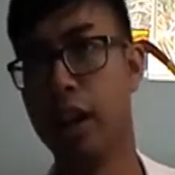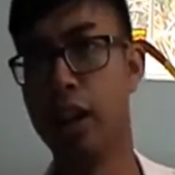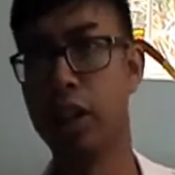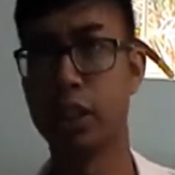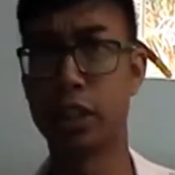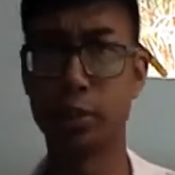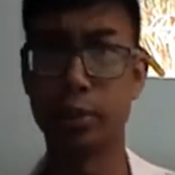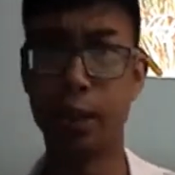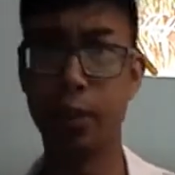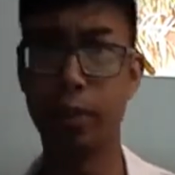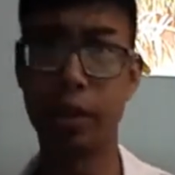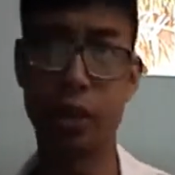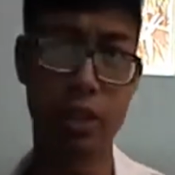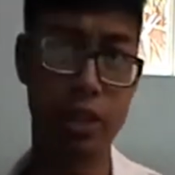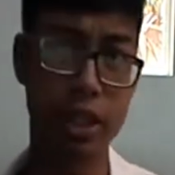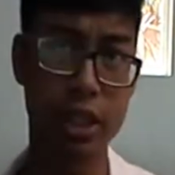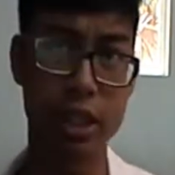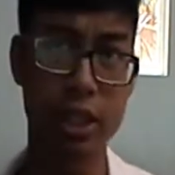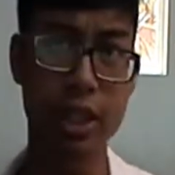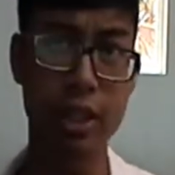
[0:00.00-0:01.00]
Also
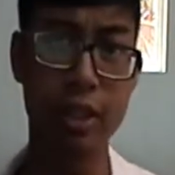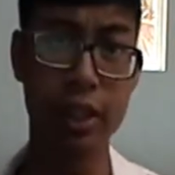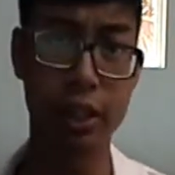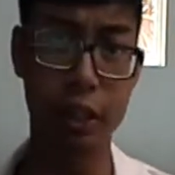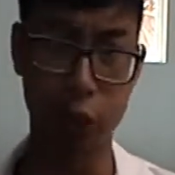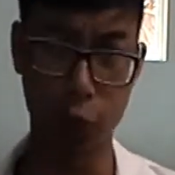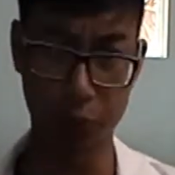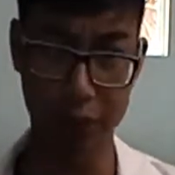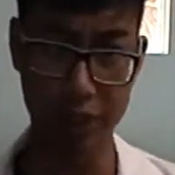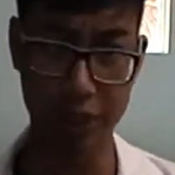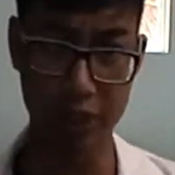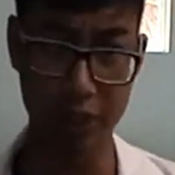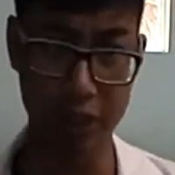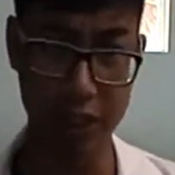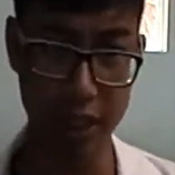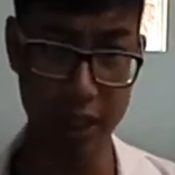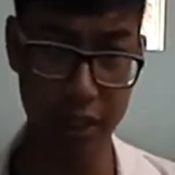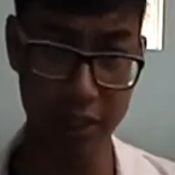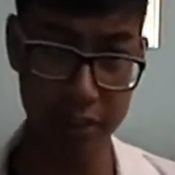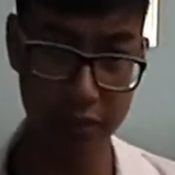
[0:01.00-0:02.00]
published this year in
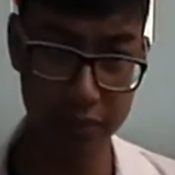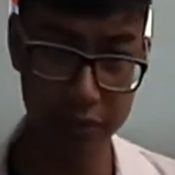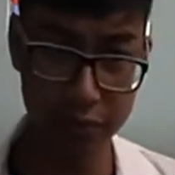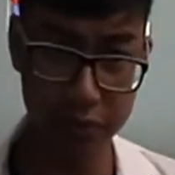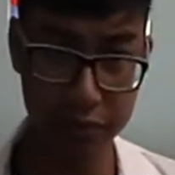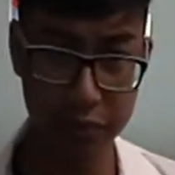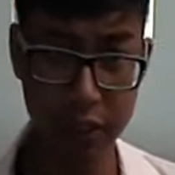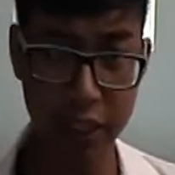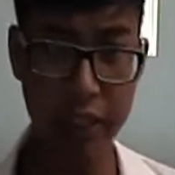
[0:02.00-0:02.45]
2015.